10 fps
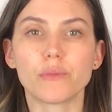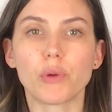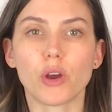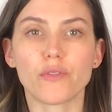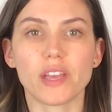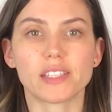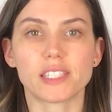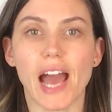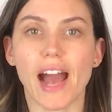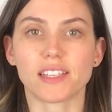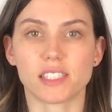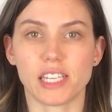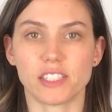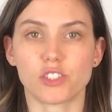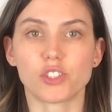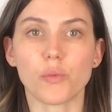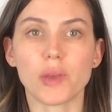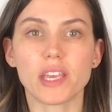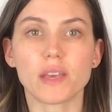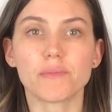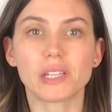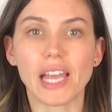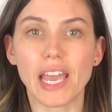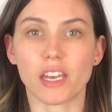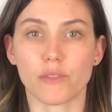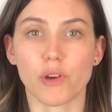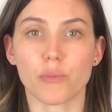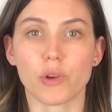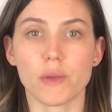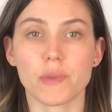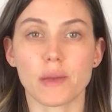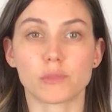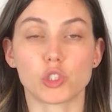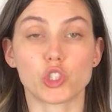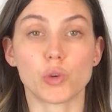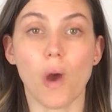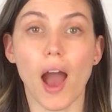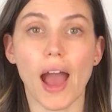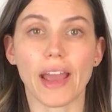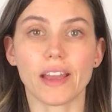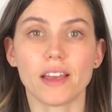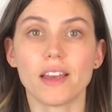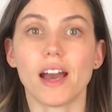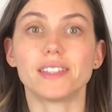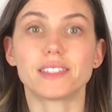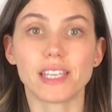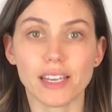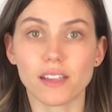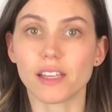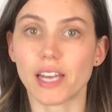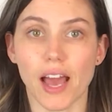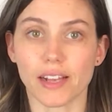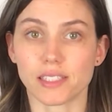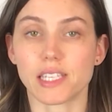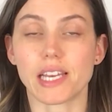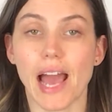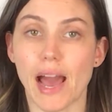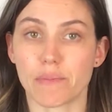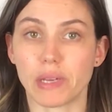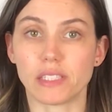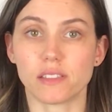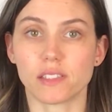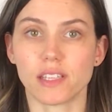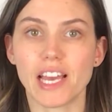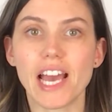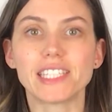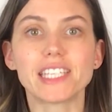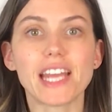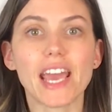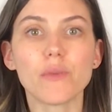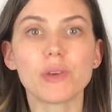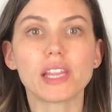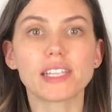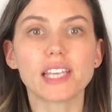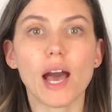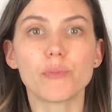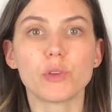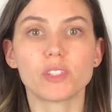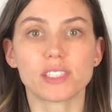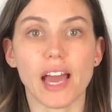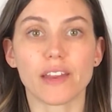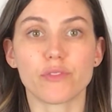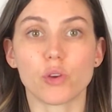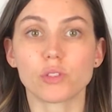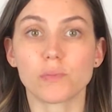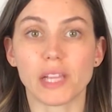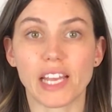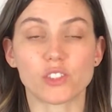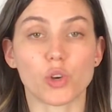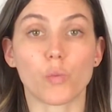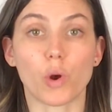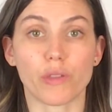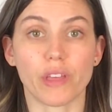impervious to accidents, so we complain if our premiums are too high until an accident happens. Today, we'd like to help you decide if those plans are worth